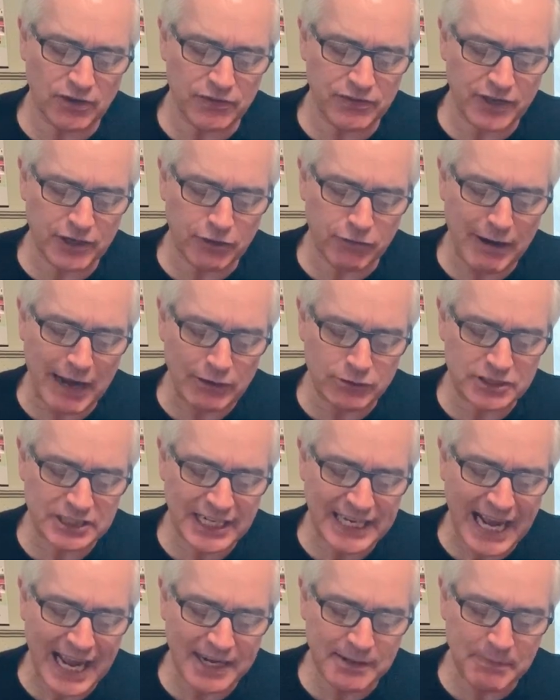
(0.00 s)
on the
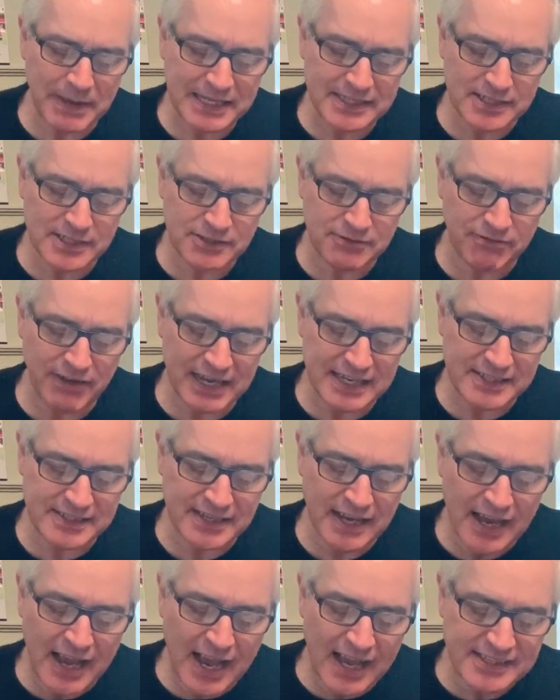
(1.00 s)
crouching animator's
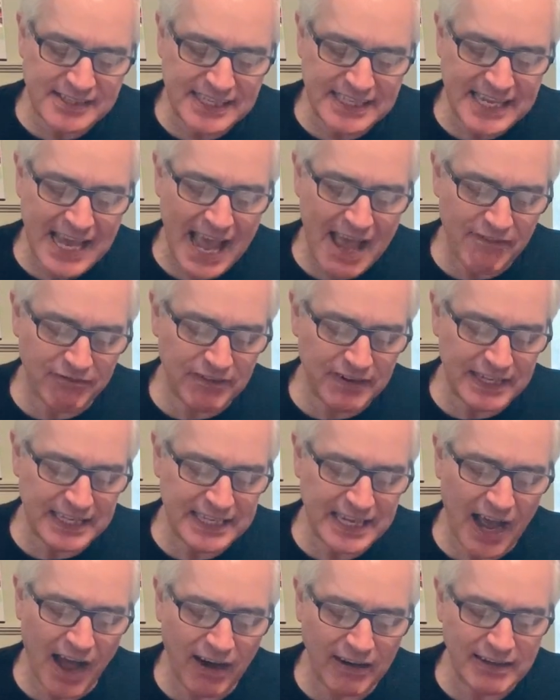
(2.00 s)
face as he carefully
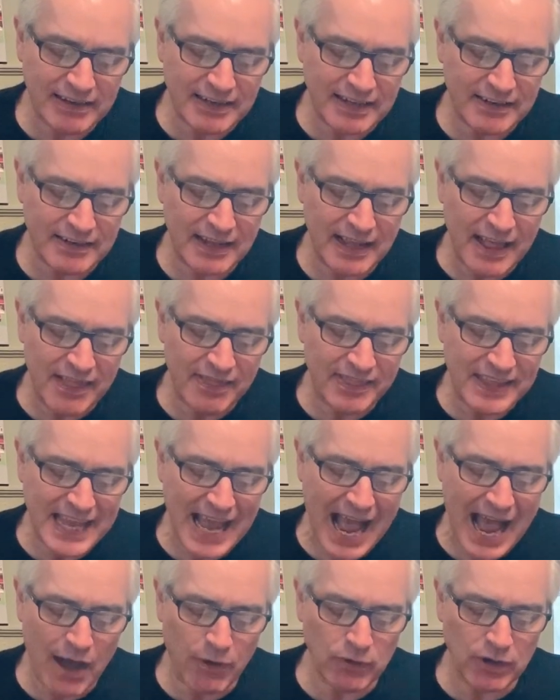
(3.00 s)
coloured in the
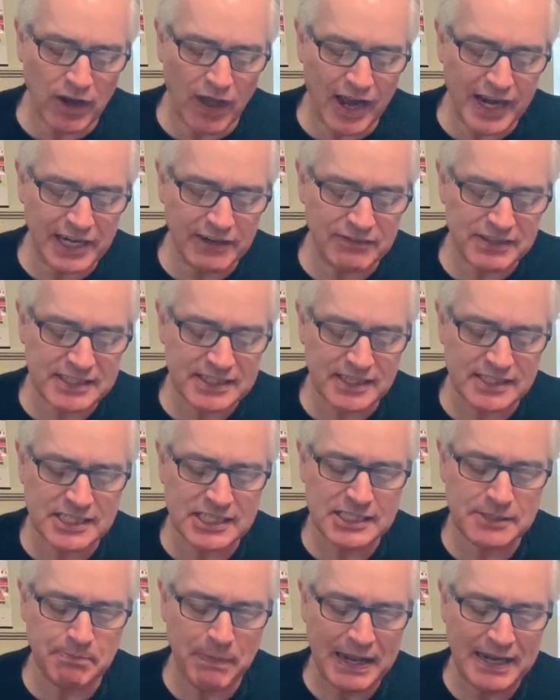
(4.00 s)
outline of a
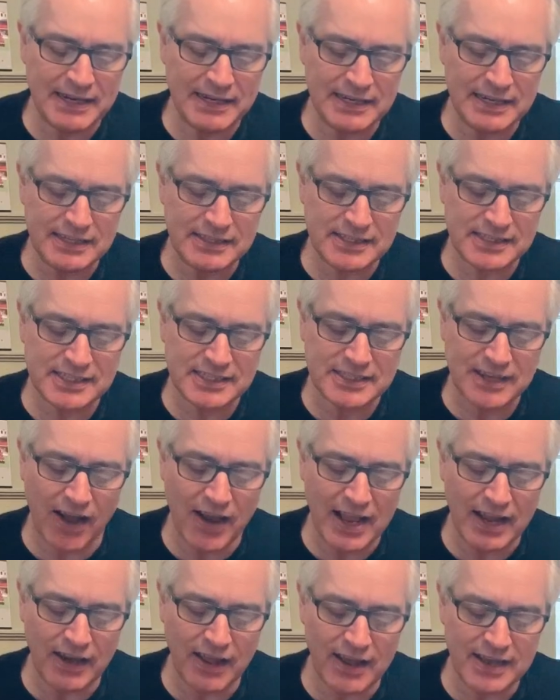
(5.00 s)
suspended,
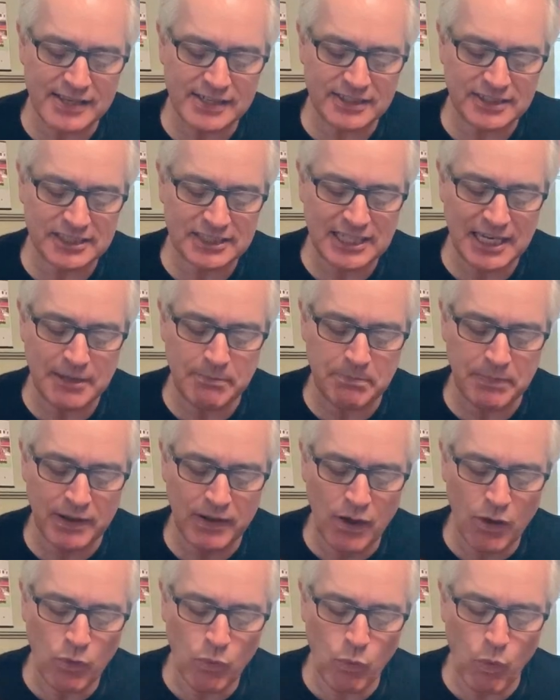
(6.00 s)
stylised sheep
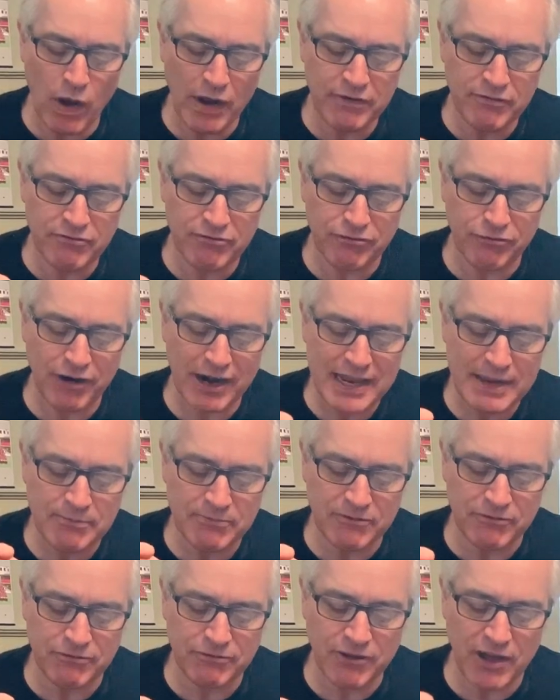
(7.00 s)
one
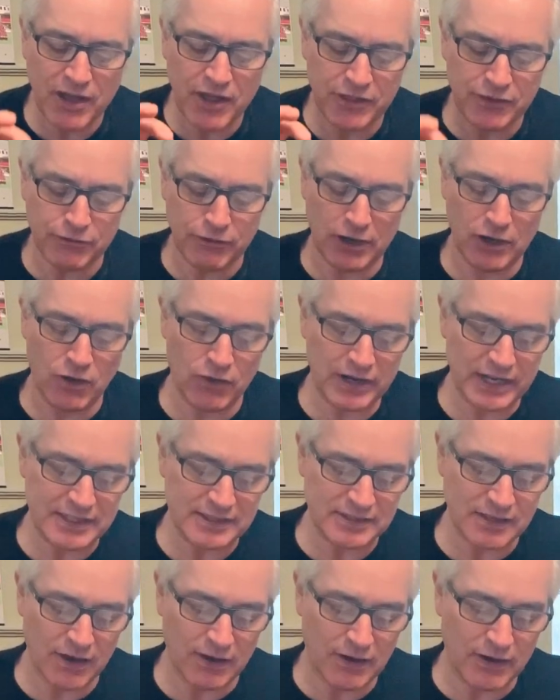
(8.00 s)
frame further along
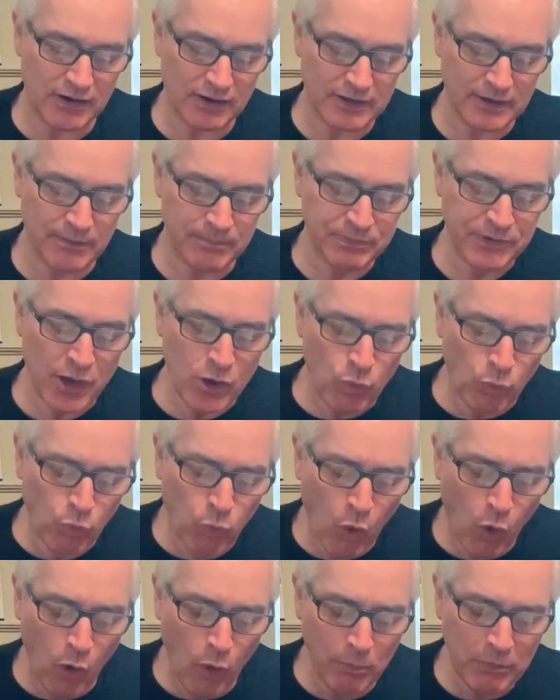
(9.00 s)
its arc.
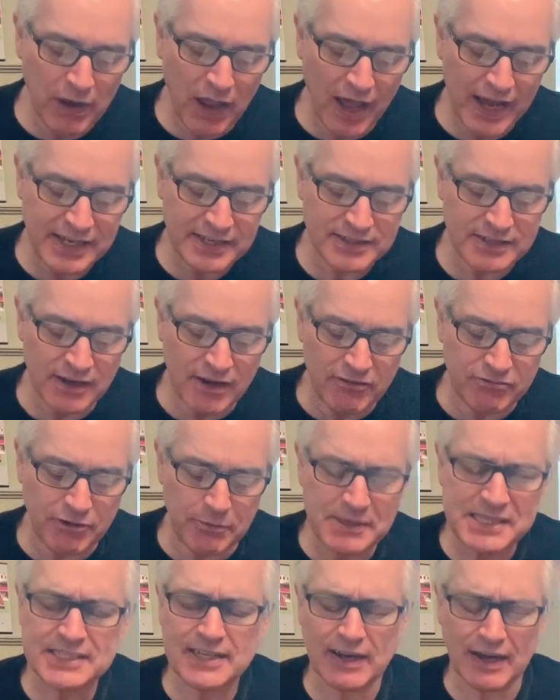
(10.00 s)
Warm light
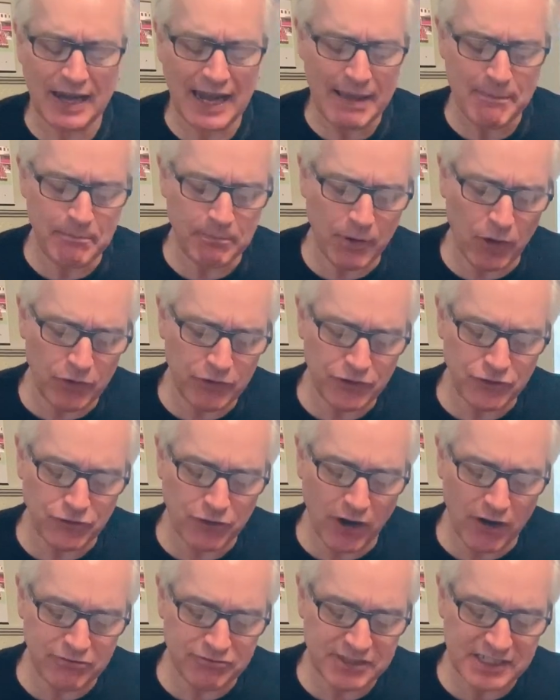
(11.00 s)
from his clamp-on
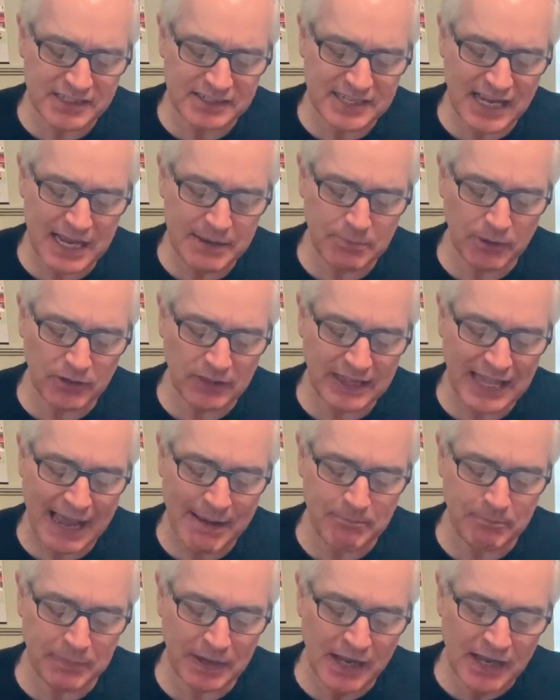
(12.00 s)
drafting table
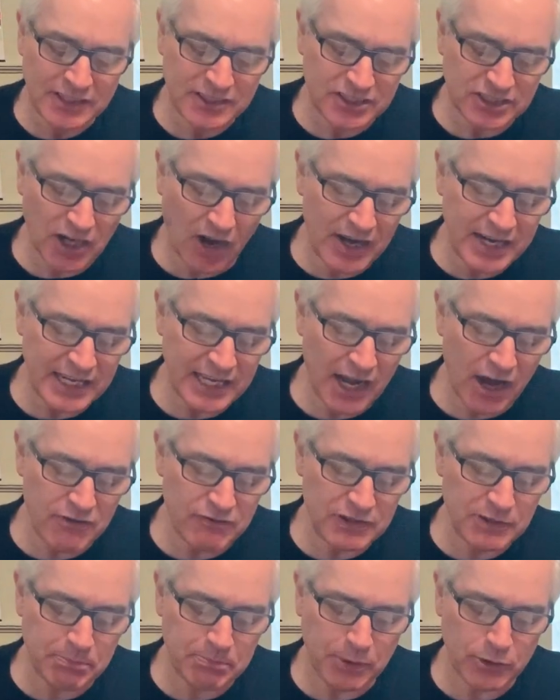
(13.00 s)
lamp shining
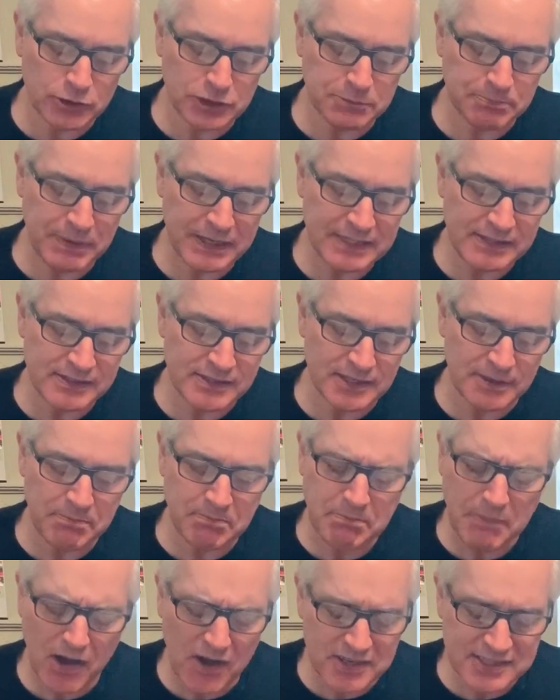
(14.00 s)
over the pushpins
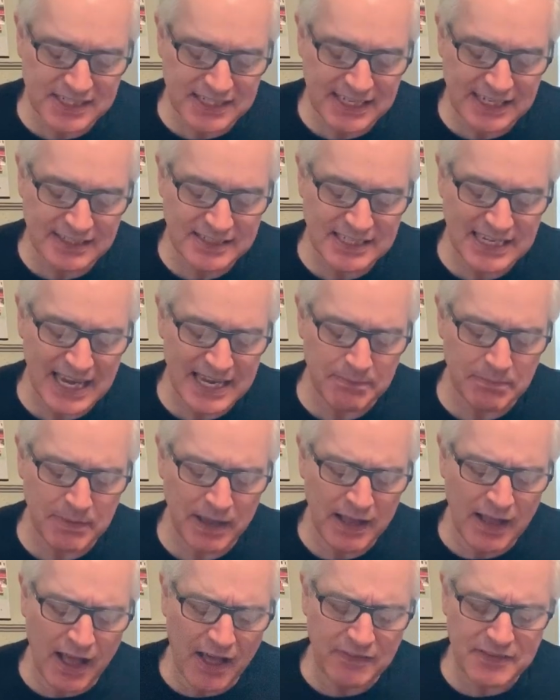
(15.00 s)
and masking tape
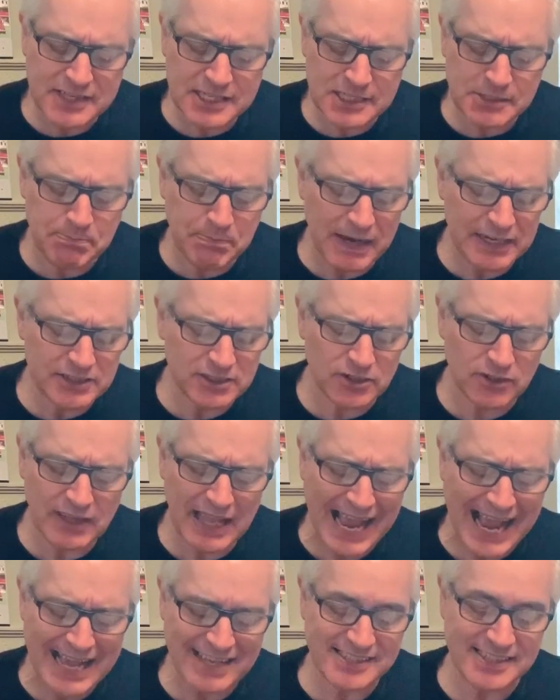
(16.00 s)
and the special
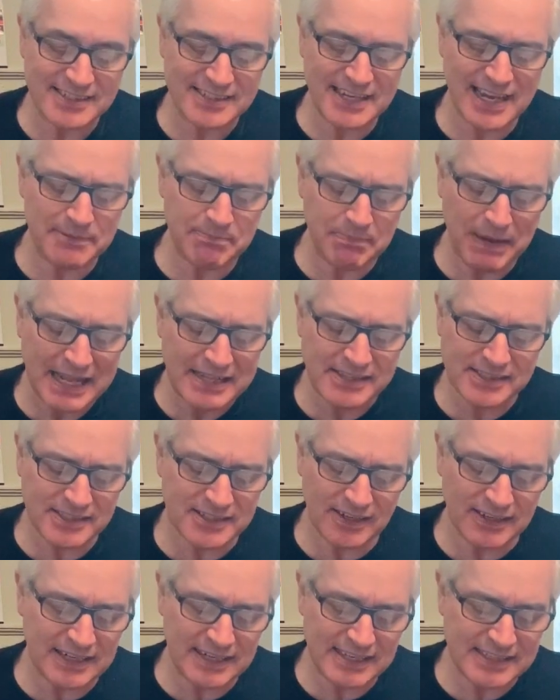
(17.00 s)
acetate
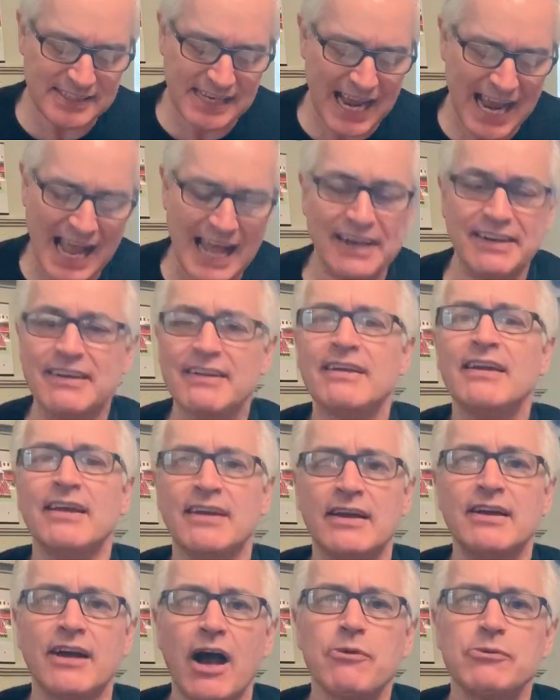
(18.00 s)
pencil in his hand.
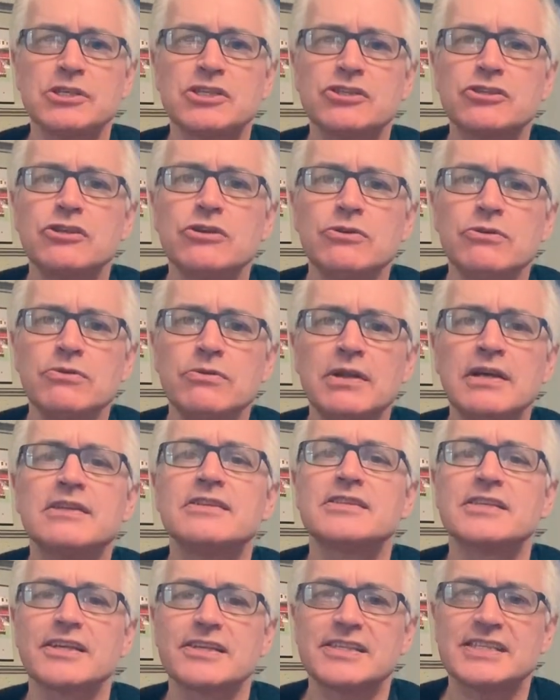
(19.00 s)
I was soon
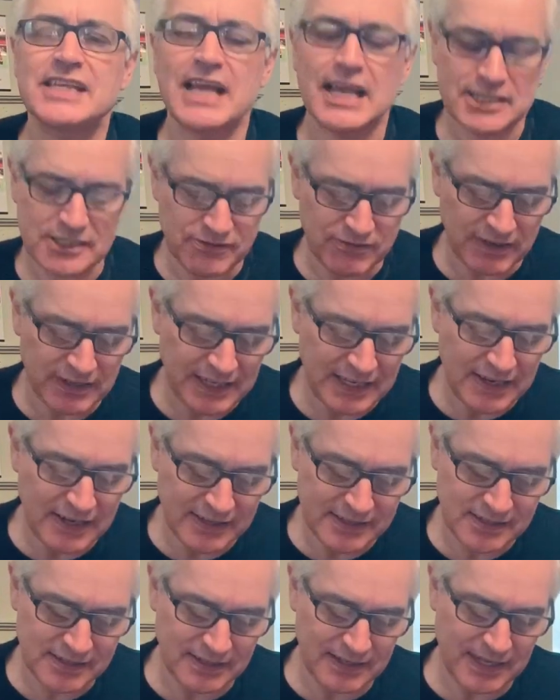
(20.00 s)
successfully
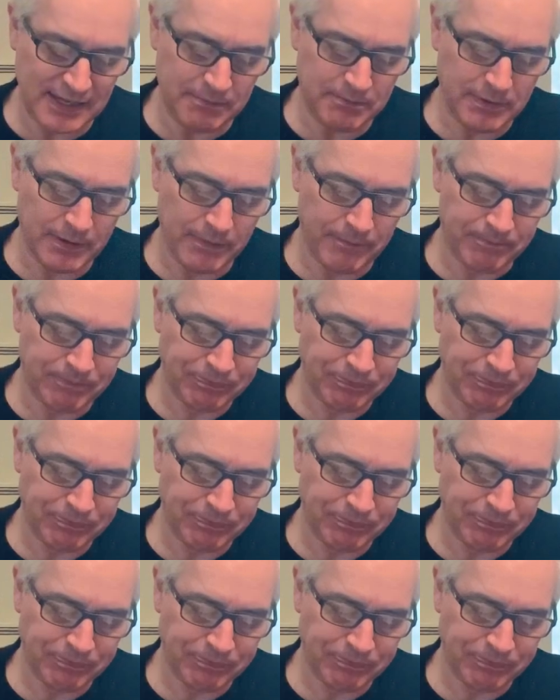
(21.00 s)
asleep.